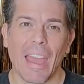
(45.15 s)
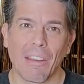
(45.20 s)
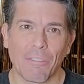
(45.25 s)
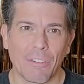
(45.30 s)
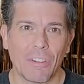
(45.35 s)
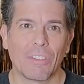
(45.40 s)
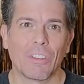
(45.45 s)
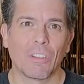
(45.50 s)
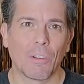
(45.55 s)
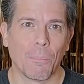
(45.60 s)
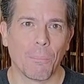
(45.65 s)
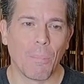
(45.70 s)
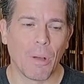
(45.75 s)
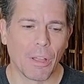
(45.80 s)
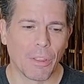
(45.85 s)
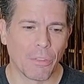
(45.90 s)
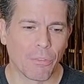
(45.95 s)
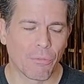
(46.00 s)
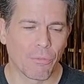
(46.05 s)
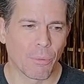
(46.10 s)
every single
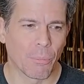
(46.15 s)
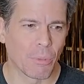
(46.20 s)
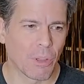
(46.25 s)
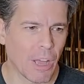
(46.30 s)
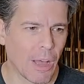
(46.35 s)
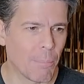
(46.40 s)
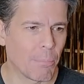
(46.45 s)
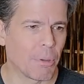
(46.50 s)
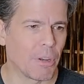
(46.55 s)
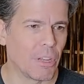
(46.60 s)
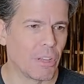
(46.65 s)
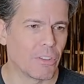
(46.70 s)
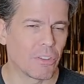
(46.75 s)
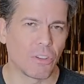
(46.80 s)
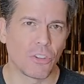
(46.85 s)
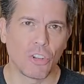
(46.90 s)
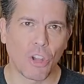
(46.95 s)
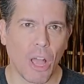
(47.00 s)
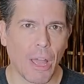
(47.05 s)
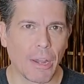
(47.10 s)
month from companies
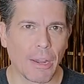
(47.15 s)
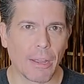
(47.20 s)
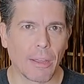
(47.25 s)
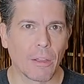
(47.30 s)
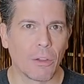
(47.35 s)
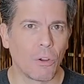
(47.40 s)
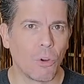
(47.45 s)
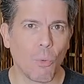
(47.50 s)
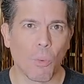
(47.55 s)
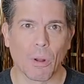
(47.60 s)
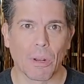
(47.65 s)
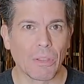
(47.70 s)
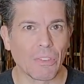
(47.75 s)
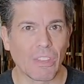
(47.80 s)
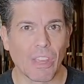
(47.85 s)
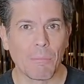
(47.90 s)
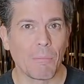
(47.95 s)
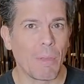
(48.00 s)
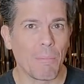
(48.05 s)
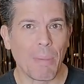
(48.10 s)
in China who want to
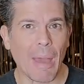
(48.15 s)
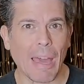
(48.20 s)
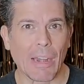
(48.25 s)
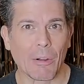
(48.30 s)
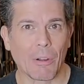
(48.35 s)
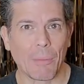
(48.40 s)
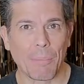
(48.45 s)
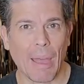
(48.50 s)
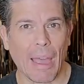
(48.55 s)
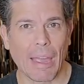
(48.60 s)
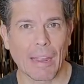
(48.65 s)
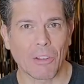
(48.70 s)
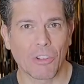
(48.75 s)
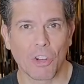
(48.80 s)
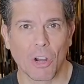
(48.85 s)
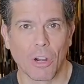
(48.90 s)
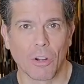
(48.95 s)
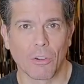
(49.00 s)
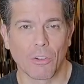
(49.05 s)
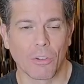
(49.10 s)
send me battery pack
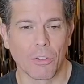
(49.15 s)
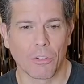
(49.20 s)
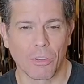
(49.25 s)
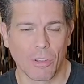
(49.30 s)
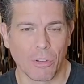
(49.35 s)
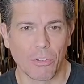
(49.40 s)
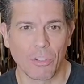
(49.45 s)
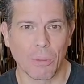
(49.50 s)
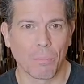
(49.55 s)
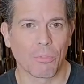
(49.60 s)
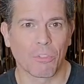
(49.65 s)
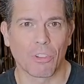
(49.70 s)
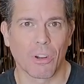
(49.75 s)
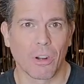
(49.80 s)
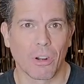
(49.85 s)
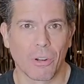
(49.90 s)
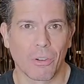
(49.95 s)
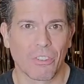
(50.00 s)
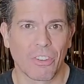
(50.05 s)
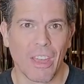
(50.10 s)
chargers, uh, jump
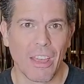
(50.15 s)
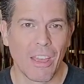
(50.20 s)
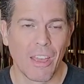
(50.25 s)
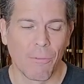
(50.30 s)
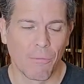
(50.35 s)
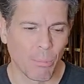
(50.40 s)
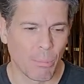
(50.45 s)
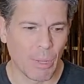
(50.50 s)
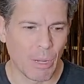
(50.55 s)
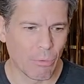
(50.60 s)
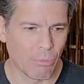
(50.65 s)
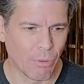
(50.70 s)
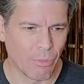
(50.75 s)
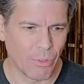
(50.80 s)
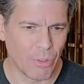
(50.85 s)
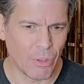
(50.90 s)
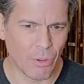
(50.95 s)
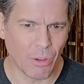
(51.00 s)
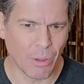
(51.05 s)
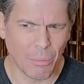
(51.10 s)
starters for me to review.